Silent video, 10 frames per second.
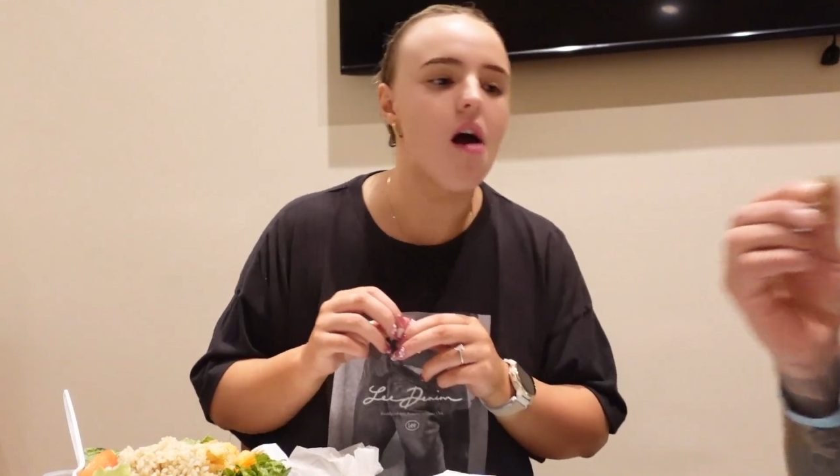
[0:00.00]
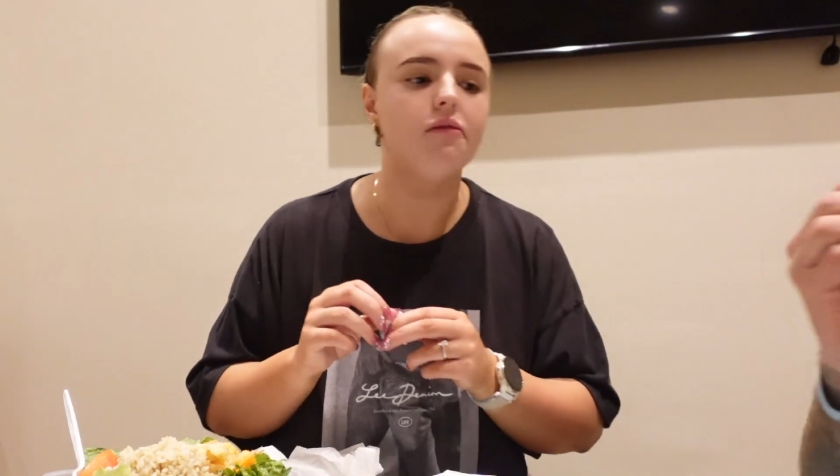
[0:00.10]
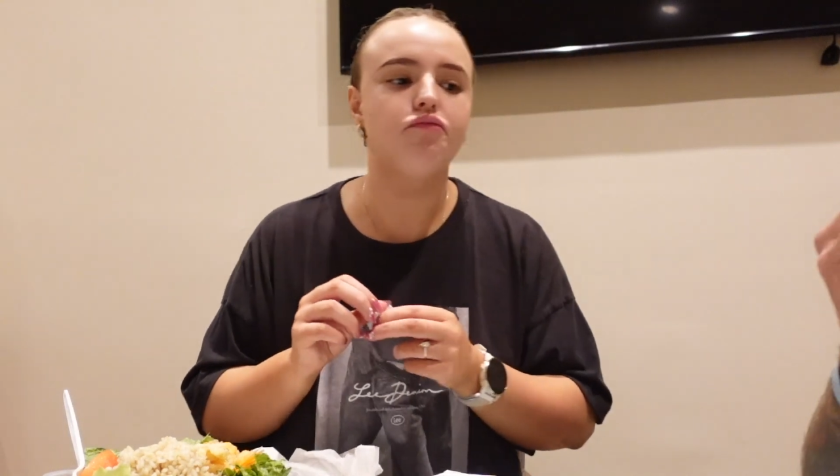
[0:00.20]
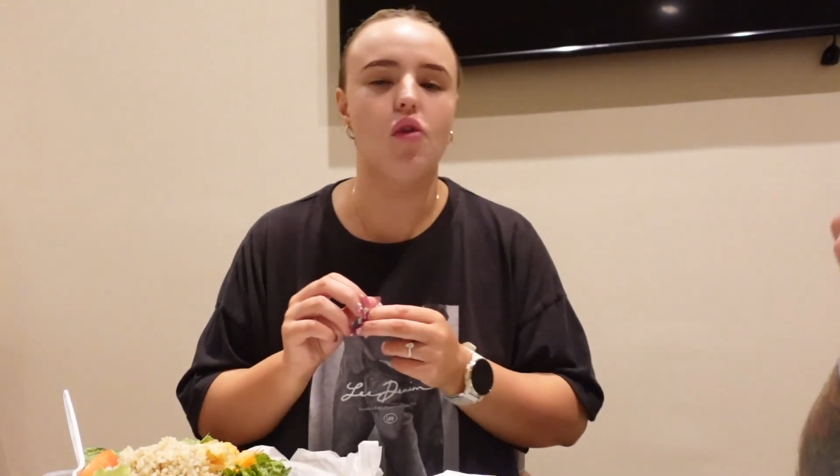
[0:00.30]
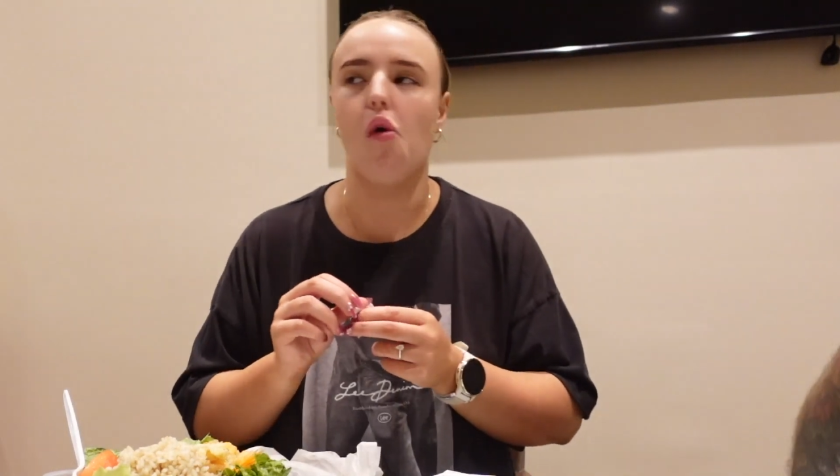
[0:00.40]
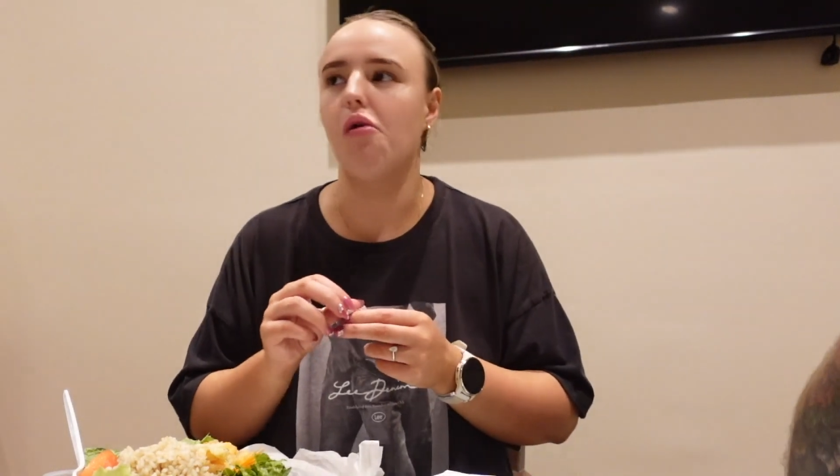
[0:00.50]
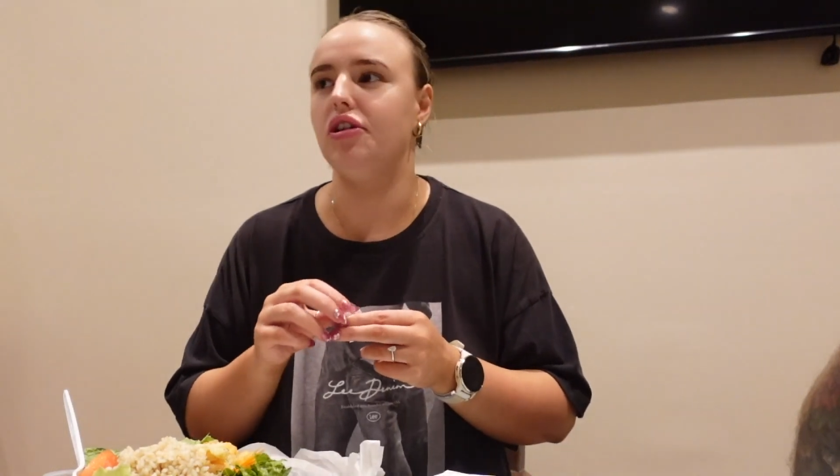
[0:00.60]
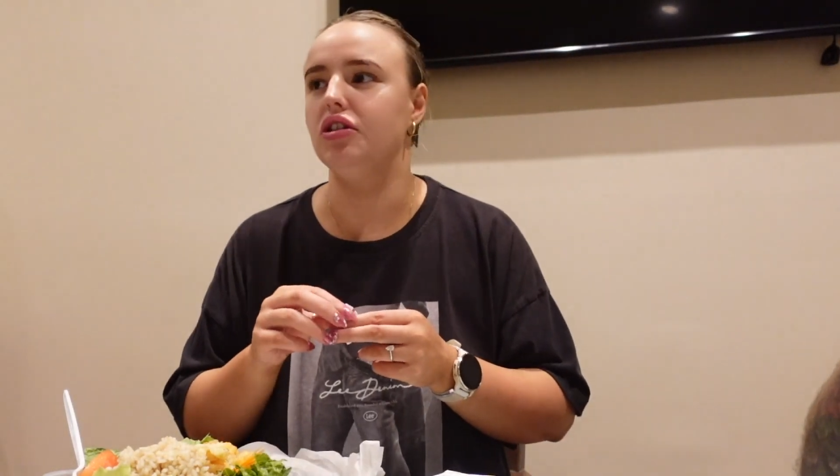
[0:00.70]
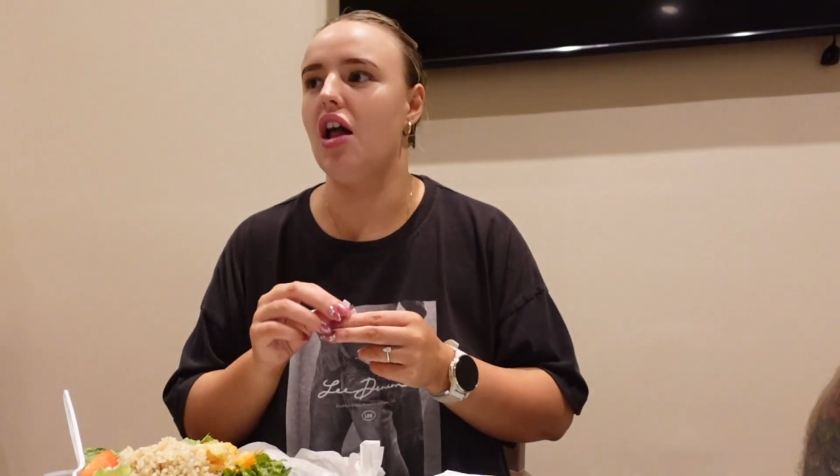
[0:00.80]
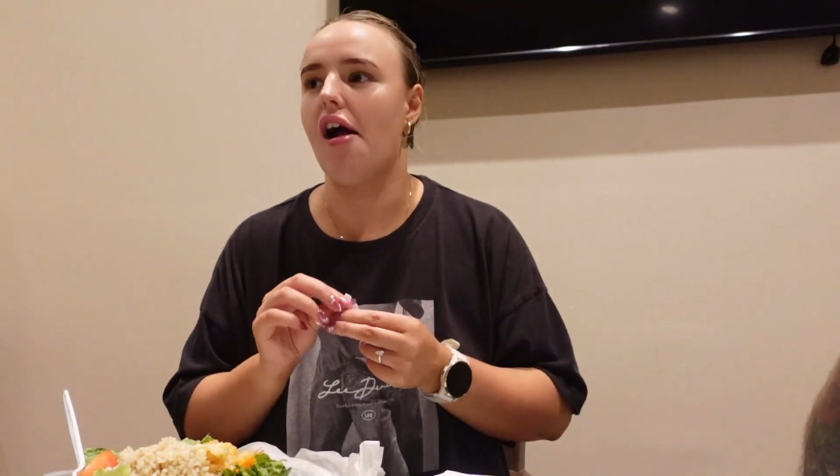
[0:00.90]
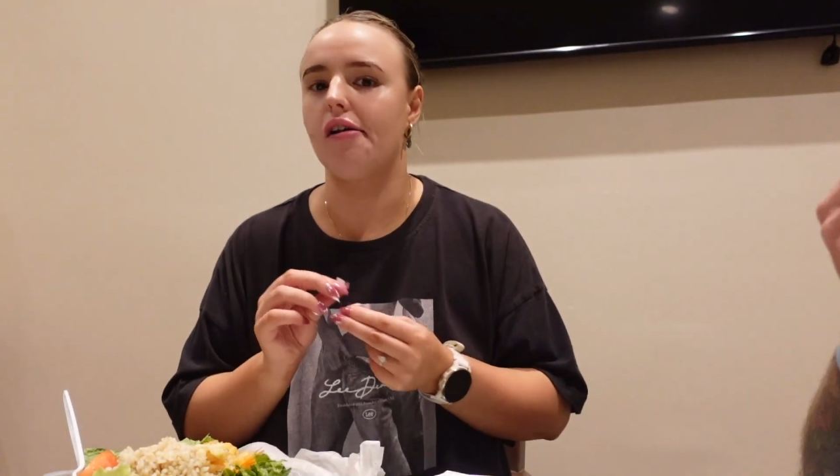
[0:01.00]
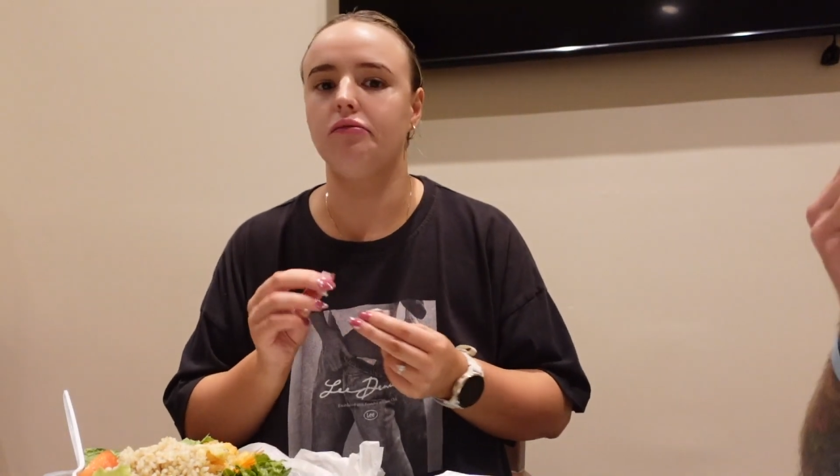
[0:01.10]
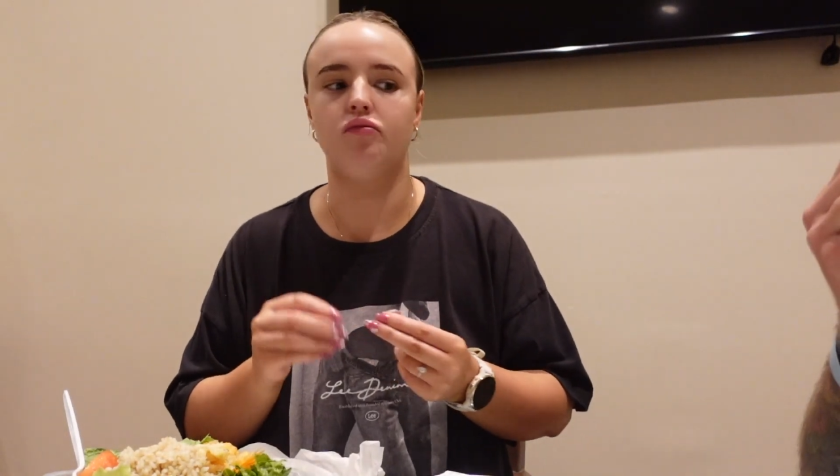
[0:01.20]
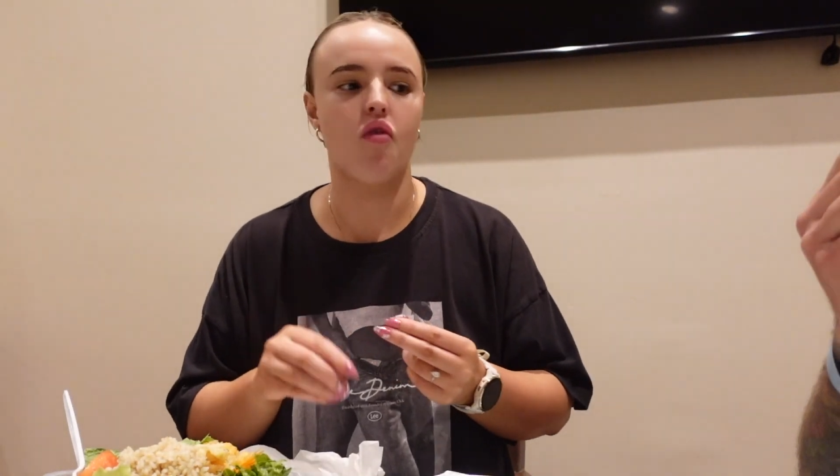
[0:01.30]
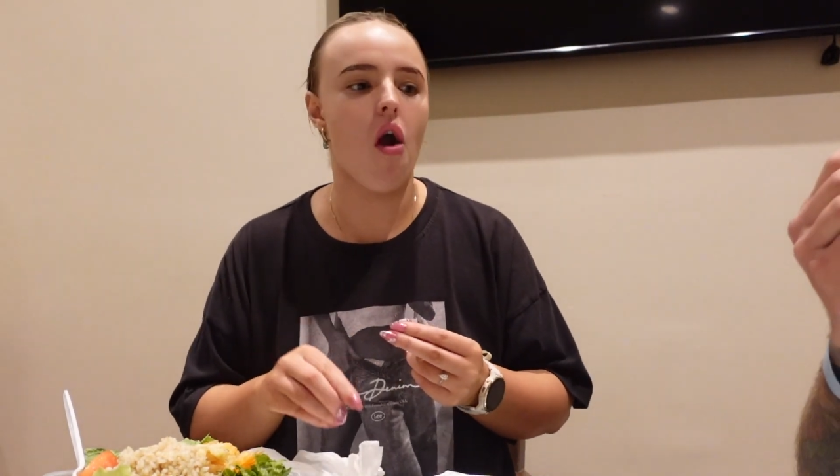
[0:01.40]
Tastes the same. What you
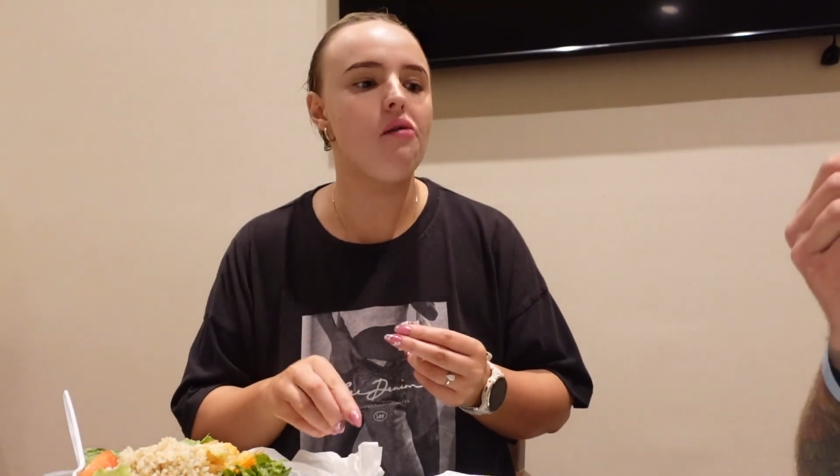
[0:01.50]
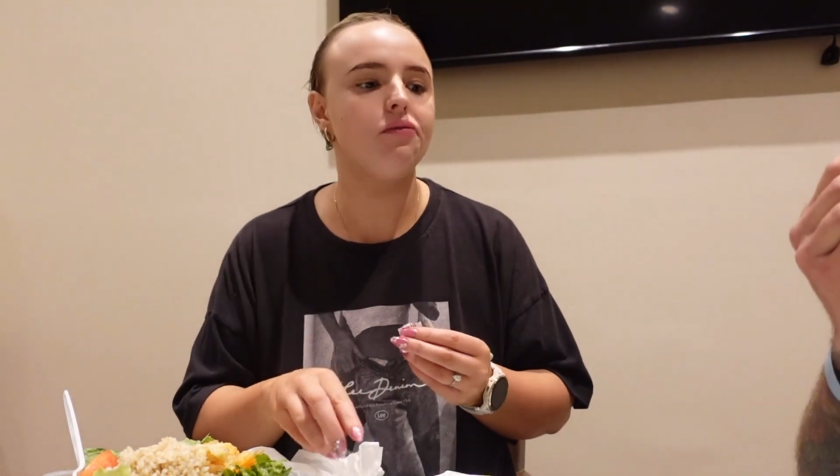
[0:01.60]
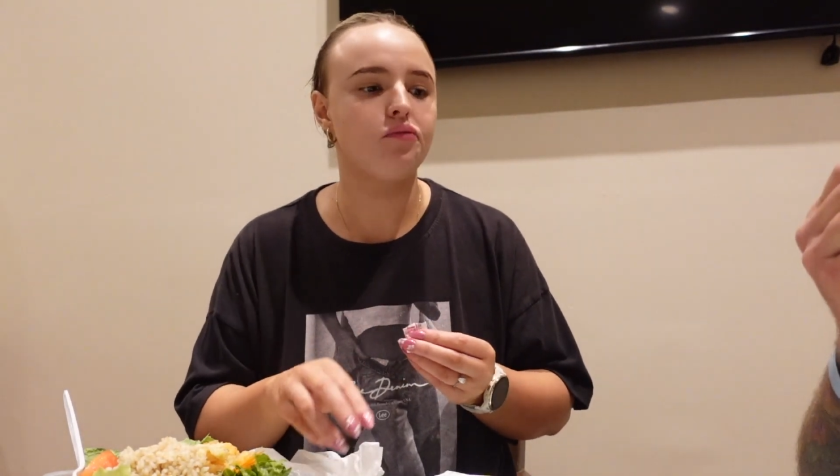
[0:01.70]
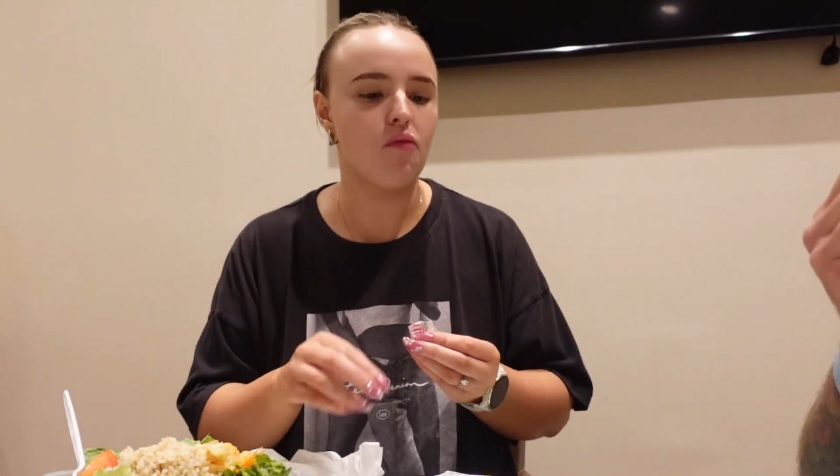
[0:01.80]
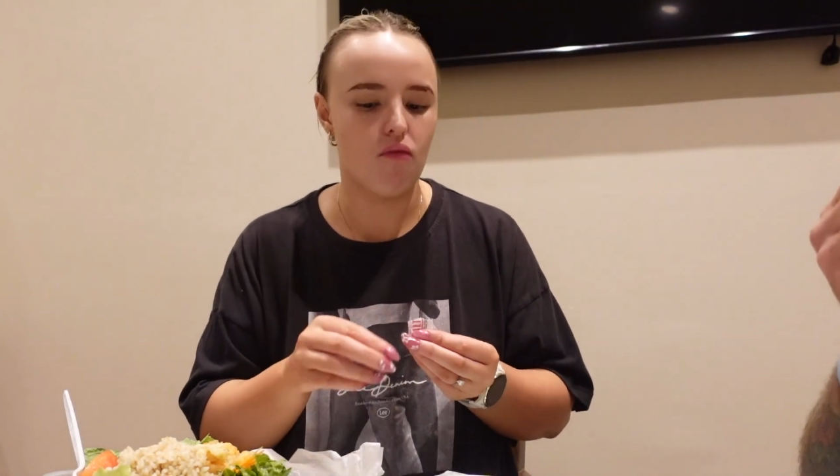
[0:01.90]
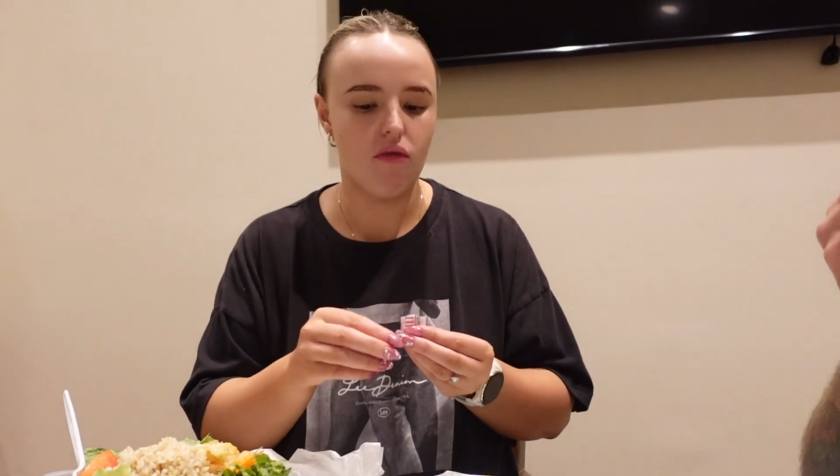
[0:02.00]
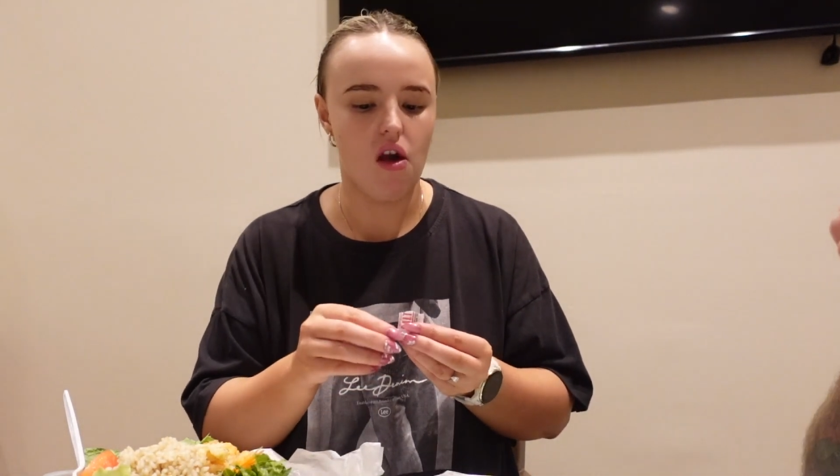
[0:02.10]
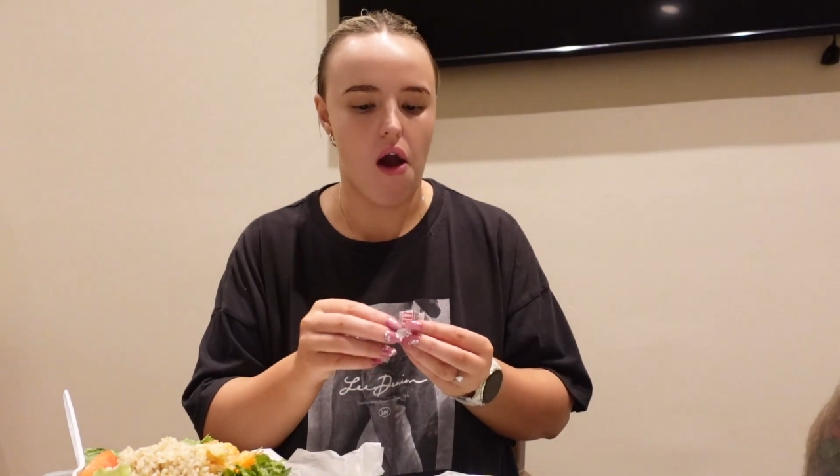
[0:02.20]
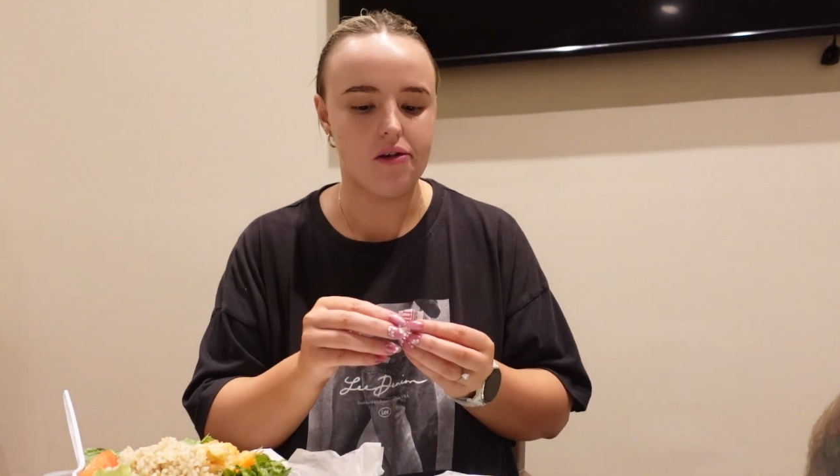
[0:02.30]
like. It tastes the same, but it's pork.